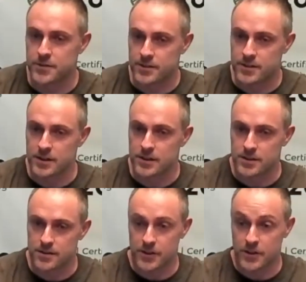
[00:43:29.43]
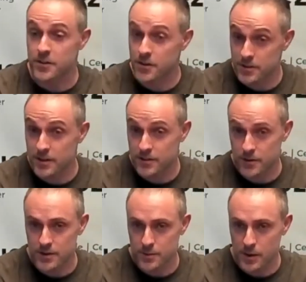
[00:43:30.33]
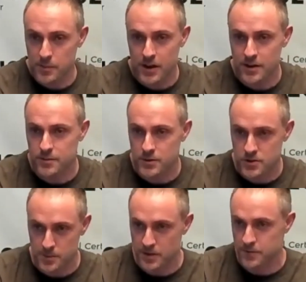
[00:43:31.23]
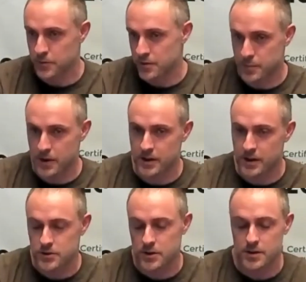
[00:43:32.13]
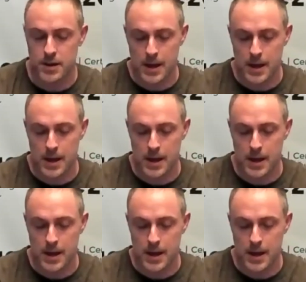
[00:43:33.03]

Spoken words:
the visitor that's going to the website, which can be influenced by country,